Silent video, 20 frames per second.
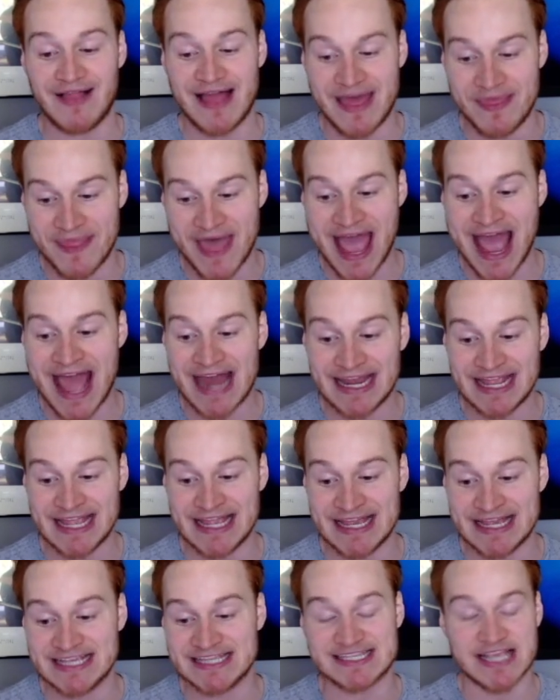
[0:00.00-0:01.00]
and that
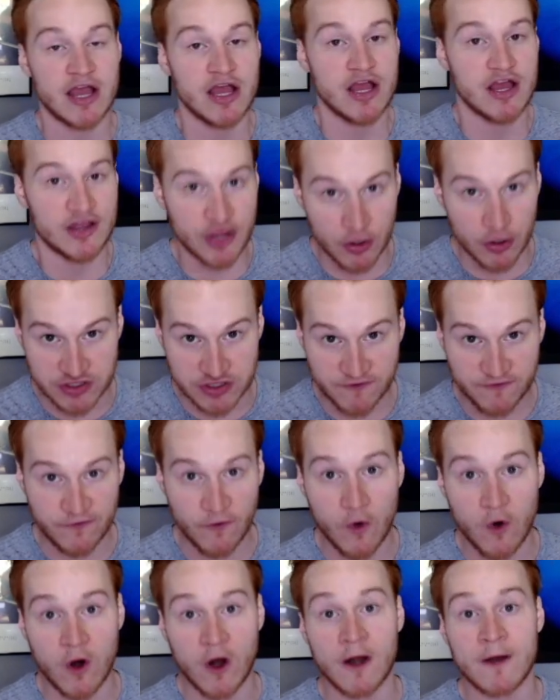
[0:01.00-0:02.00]
is those
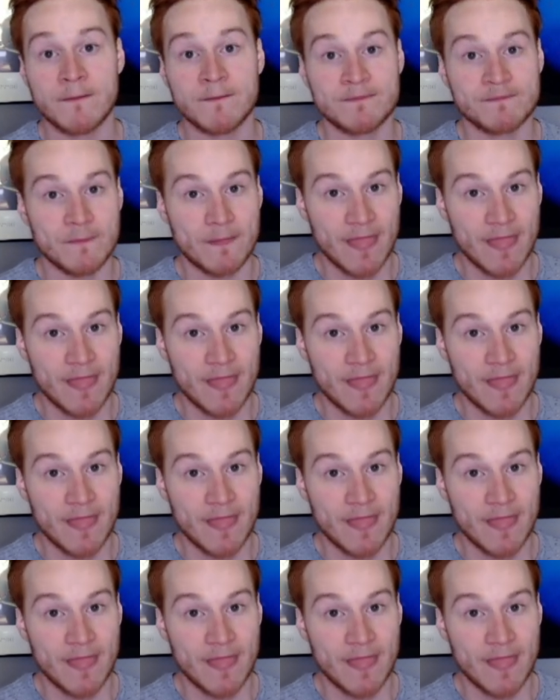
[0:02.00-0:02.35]
four